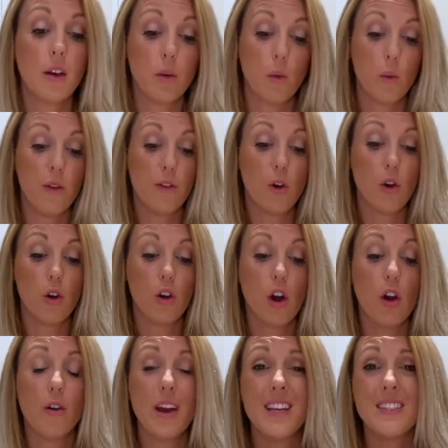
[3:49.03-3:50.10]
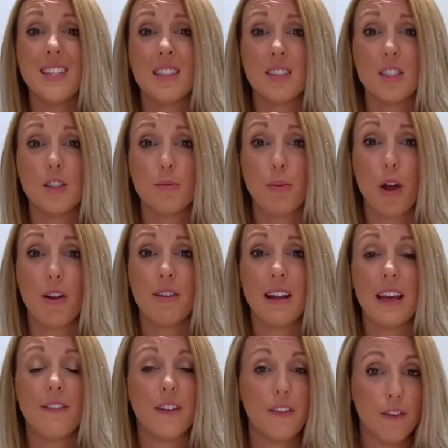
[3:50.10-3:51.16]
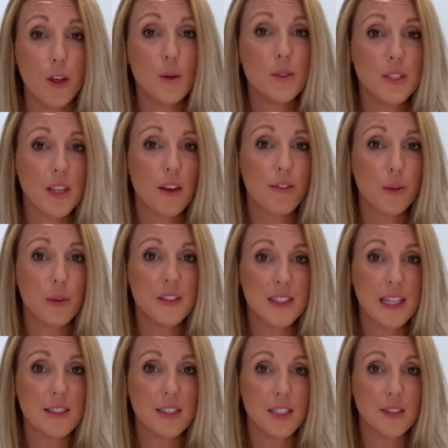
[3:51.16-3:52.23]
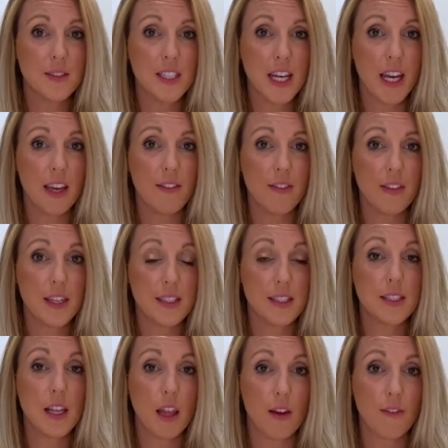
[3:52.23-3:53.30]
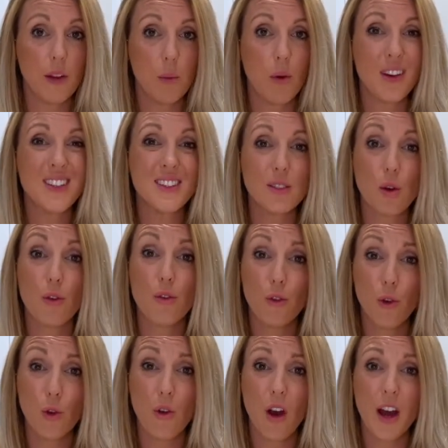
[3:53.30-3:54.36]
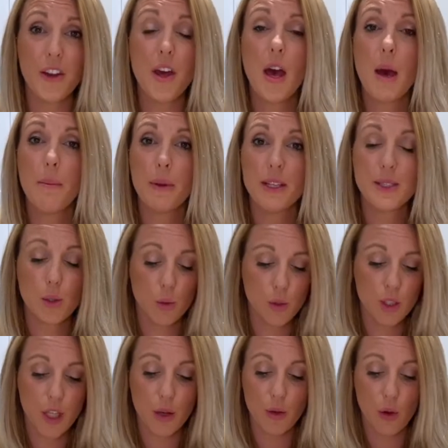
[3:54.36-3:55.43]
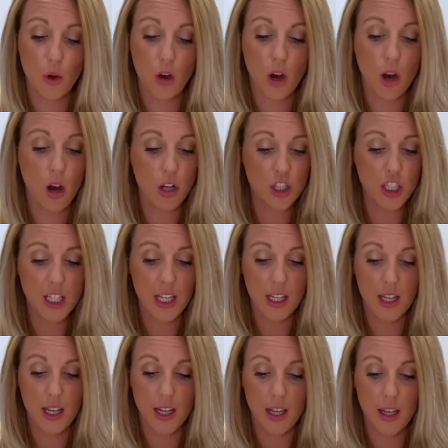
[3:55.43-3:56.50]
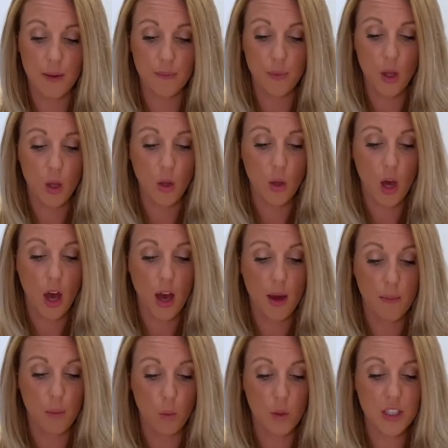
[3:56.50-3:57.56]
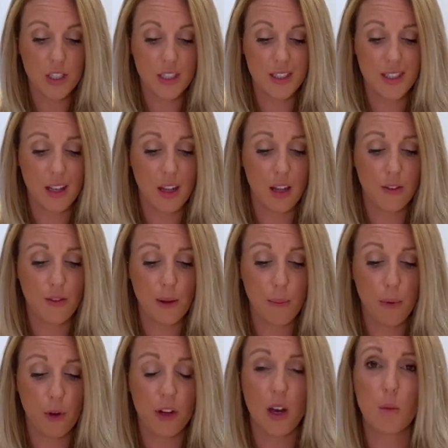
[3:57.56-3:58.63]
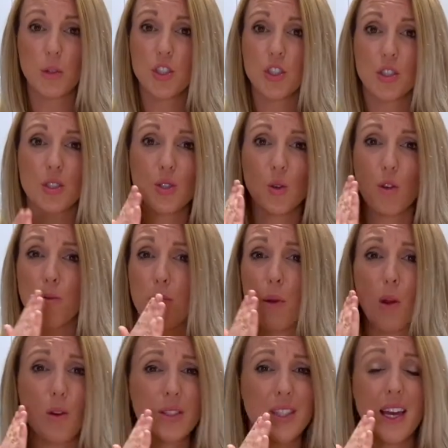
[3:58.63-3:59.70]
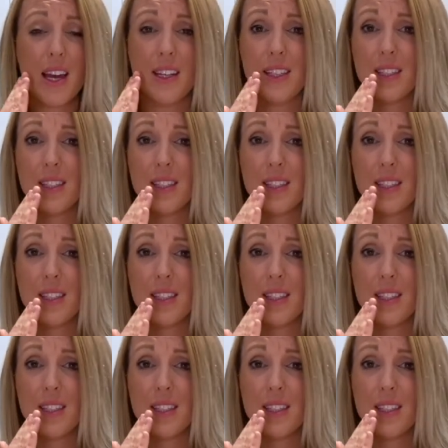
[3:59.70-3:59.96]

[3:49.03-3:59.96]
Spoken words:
We've got Colgate Sensitive Pro Relief. If you suffer with sensitive teeth, this is a lovely one because it's got fluoride, but it's also got arginine in it, which is a lovely product which just sort of blocks any